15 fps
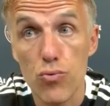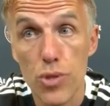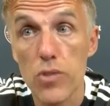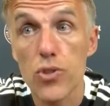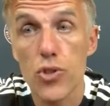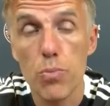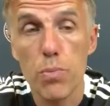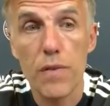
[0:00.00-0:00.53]
real
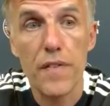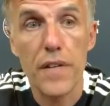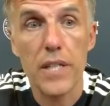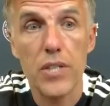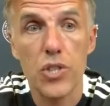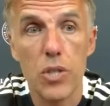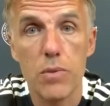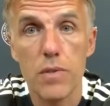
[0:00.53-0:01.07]
super fit in
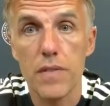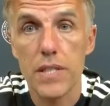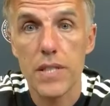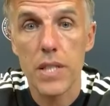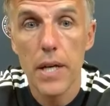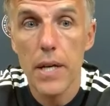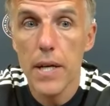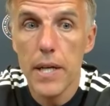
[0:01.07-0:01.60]
terms of his
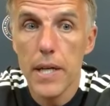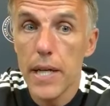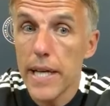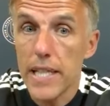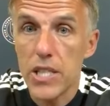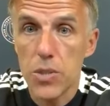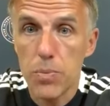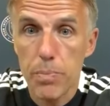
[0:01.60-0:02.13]

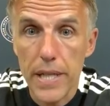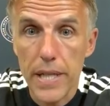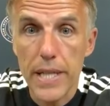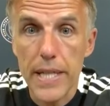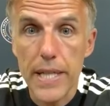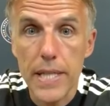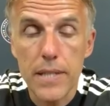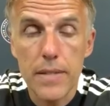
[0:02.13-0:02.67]

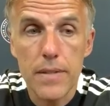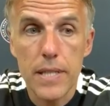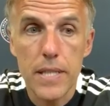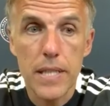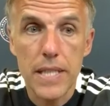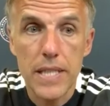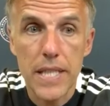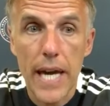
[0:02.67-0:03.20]
speed.
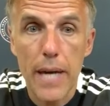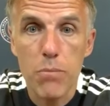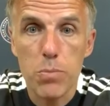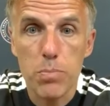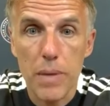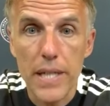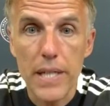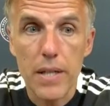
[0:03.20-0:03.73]
His game's
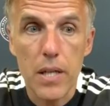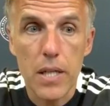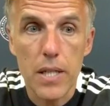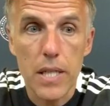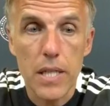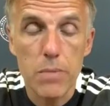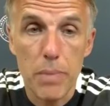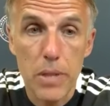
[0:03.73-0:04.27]

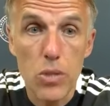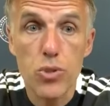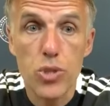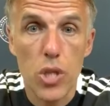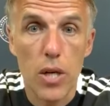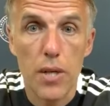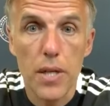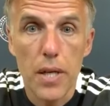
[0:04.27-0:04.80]
is built
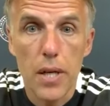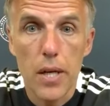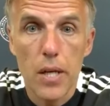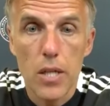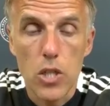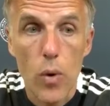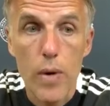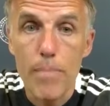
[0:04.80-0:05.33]
on
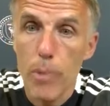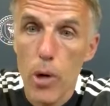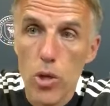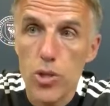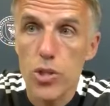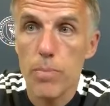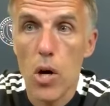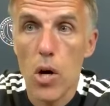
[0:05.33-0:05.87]
going
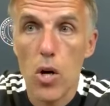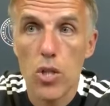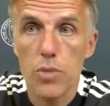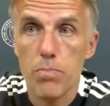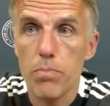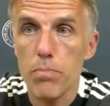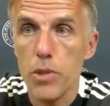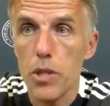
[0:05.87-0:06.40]
box to box,
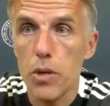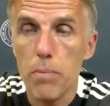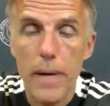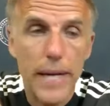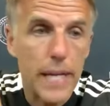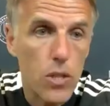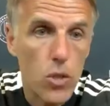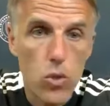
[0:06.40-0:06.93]
you know,
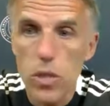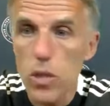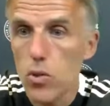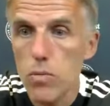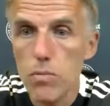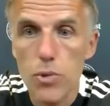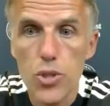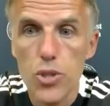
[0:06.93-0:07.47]
making those
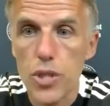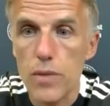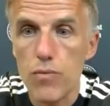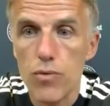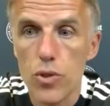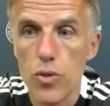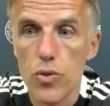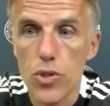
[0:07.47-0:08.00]
lung busting
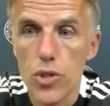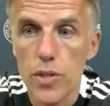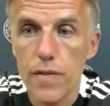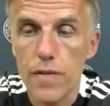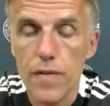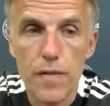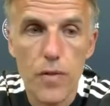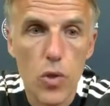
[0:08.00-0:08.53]
runs of
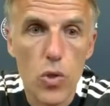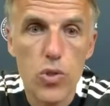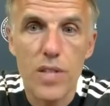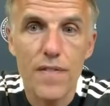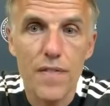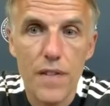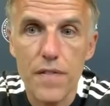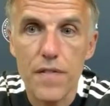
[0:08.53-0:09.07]
40,
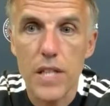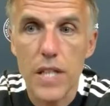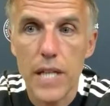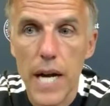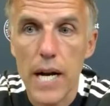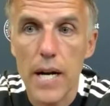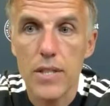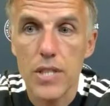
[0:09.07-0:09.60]
50
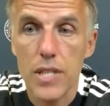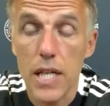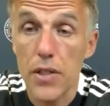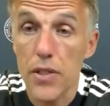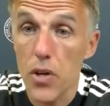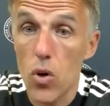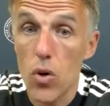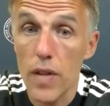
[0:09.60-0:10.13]
yards. And I
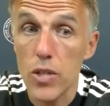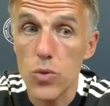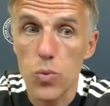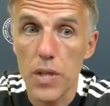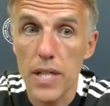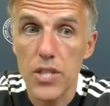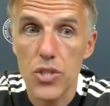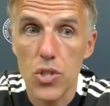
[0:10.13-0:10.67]
thought that's
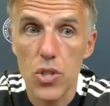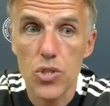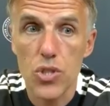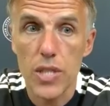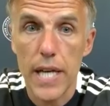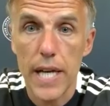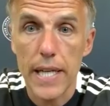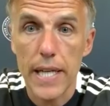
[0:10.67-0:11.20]
what I saw
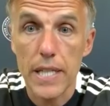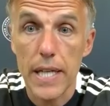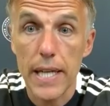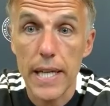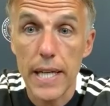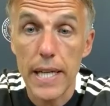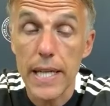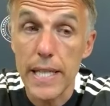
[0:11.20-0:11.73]
today.
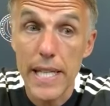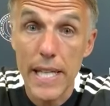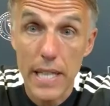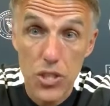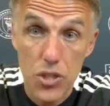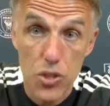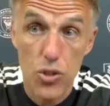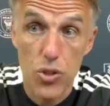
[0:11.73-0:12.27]
He
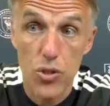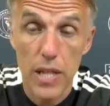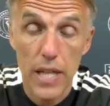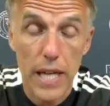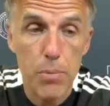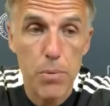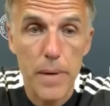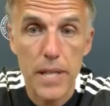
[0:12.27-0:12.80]
nearly scored. The
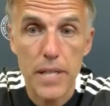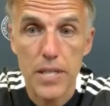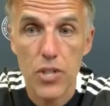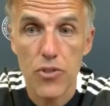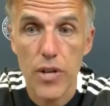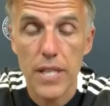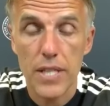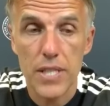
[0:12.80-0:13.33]
keeper made a
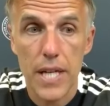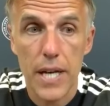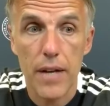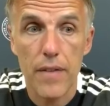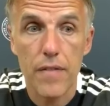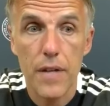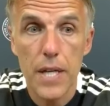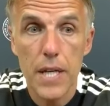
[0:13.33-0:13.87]
great save.